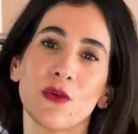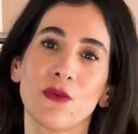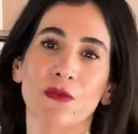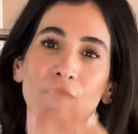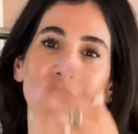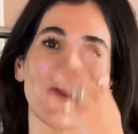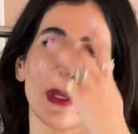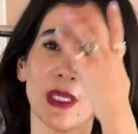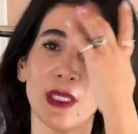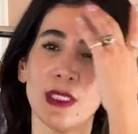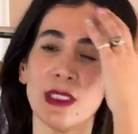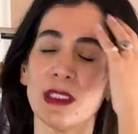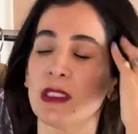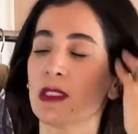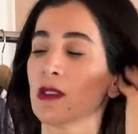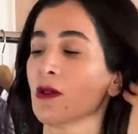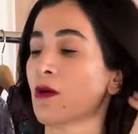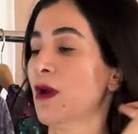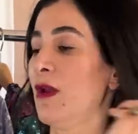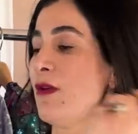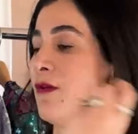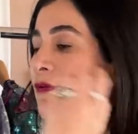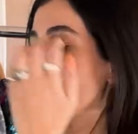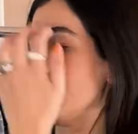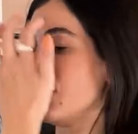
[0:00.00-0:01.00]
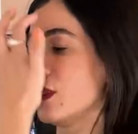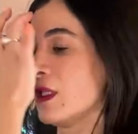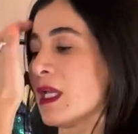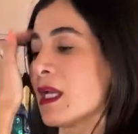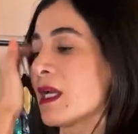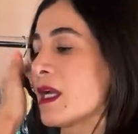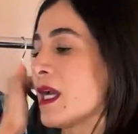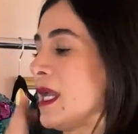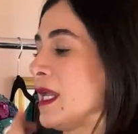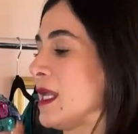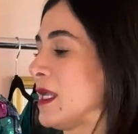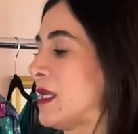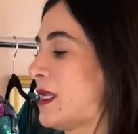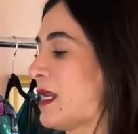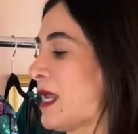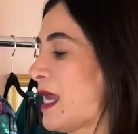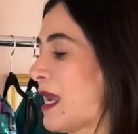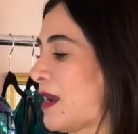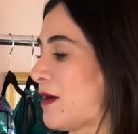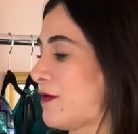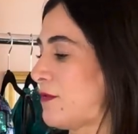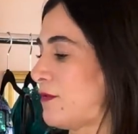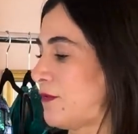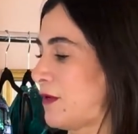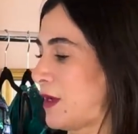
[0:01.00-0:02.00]
fit, so I feel like I could
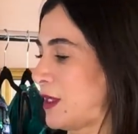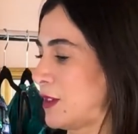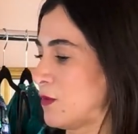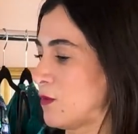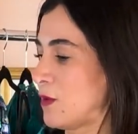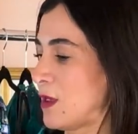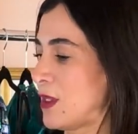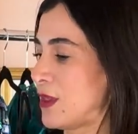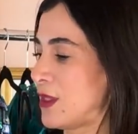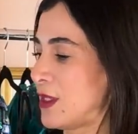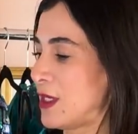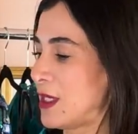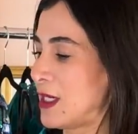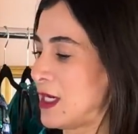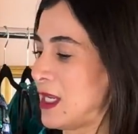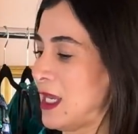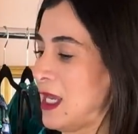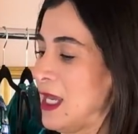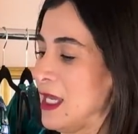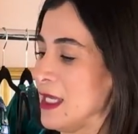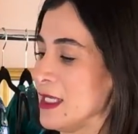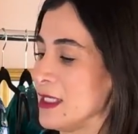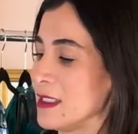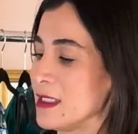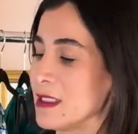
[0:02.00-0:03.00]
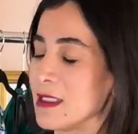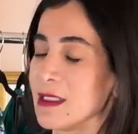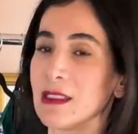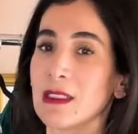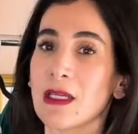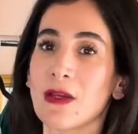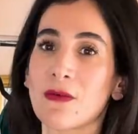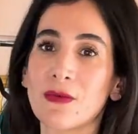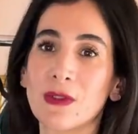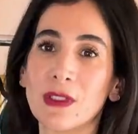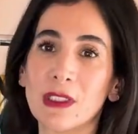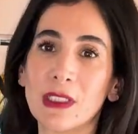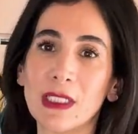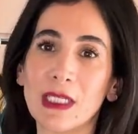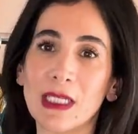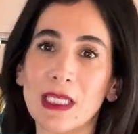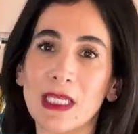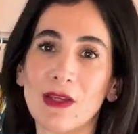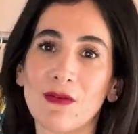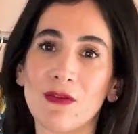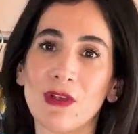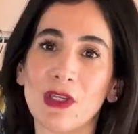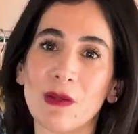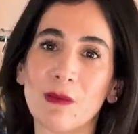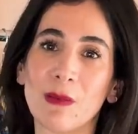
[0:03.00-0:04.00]
have fun with it. It's definitely
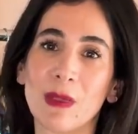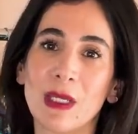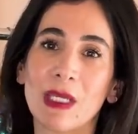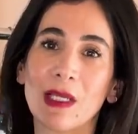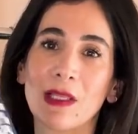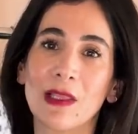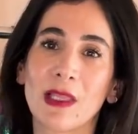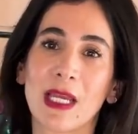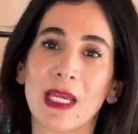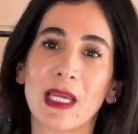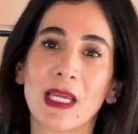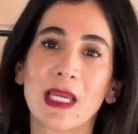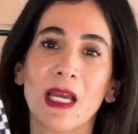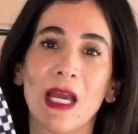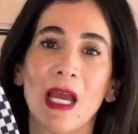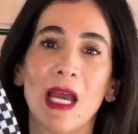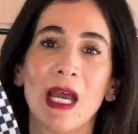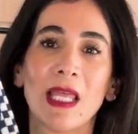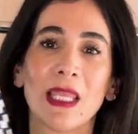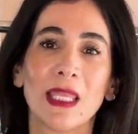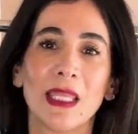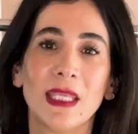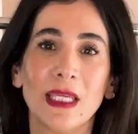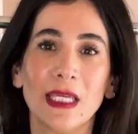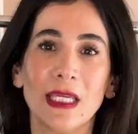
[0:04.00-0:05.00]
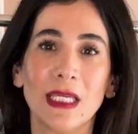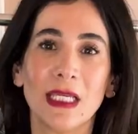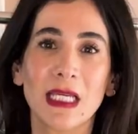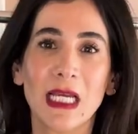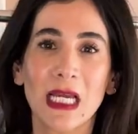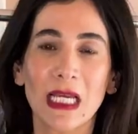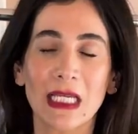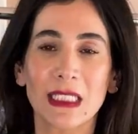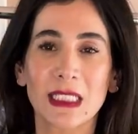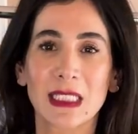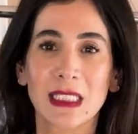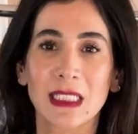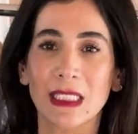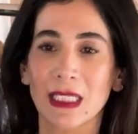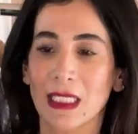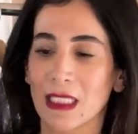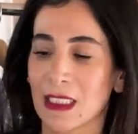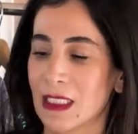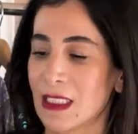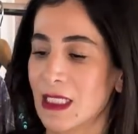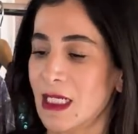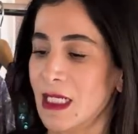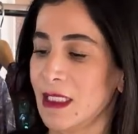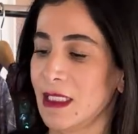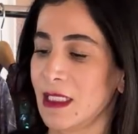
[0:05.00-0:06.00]
giving me like the
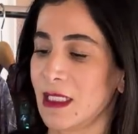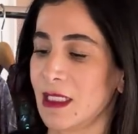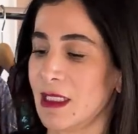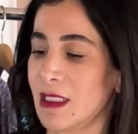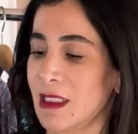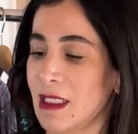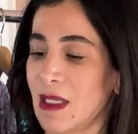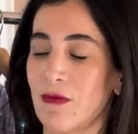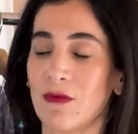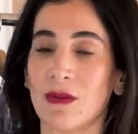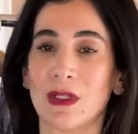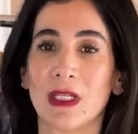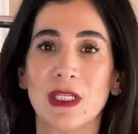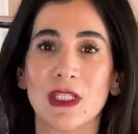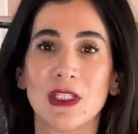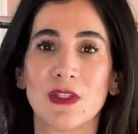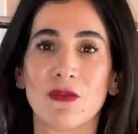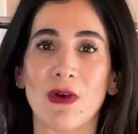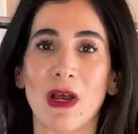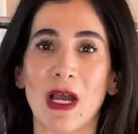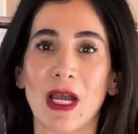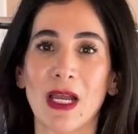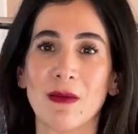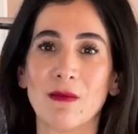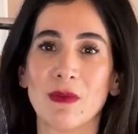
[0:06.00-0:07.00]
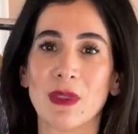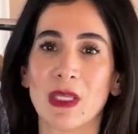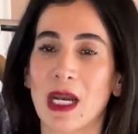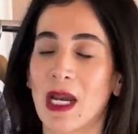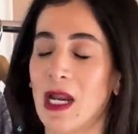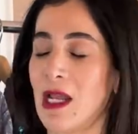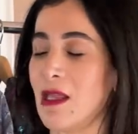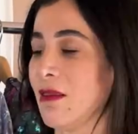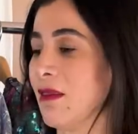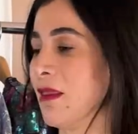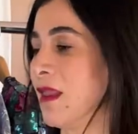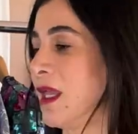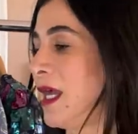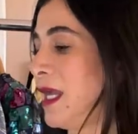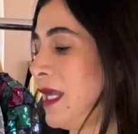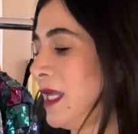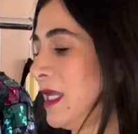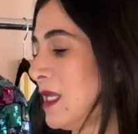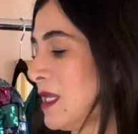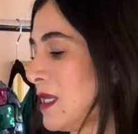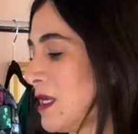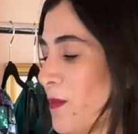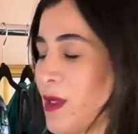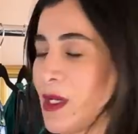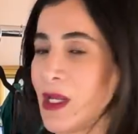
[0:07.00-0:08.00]
60s and 70s vibe that I
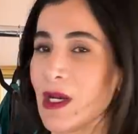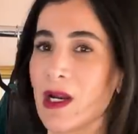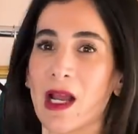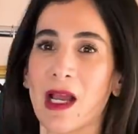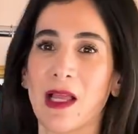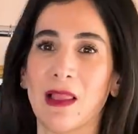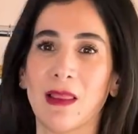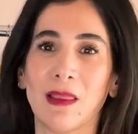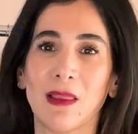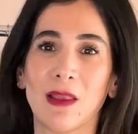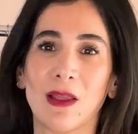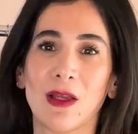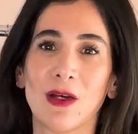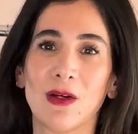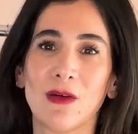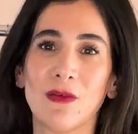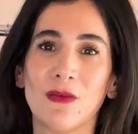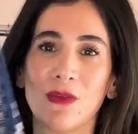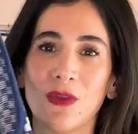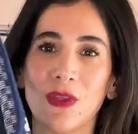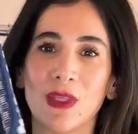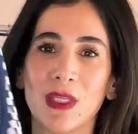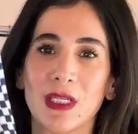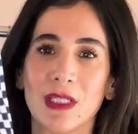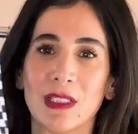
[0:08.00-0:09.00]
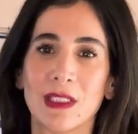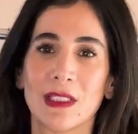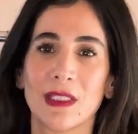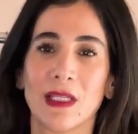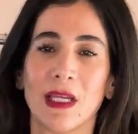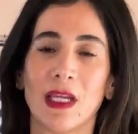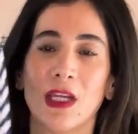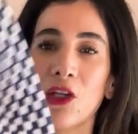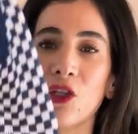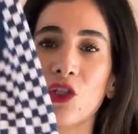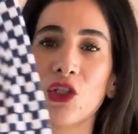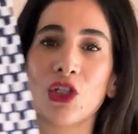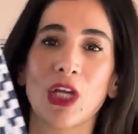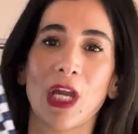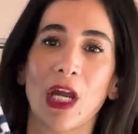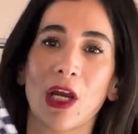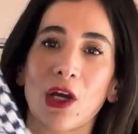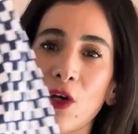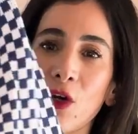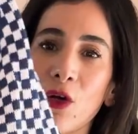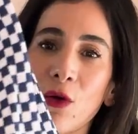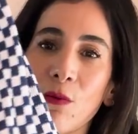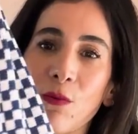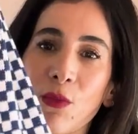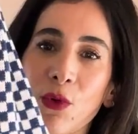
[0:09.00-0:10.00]
like, but I love this like
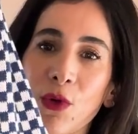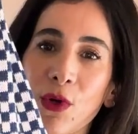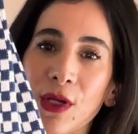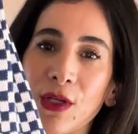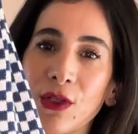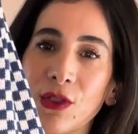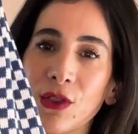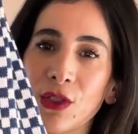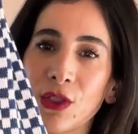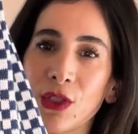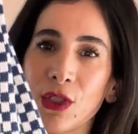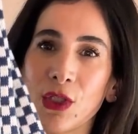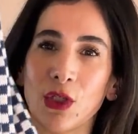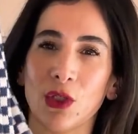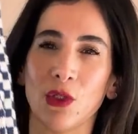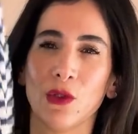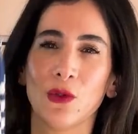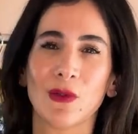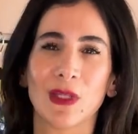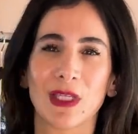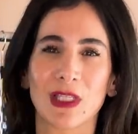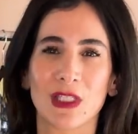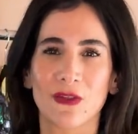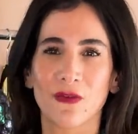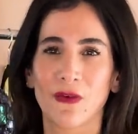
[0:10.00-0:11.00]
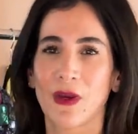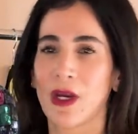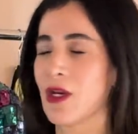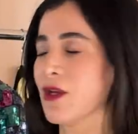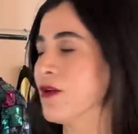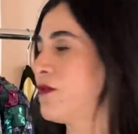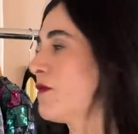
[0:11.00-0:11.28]
checker print too. That's very,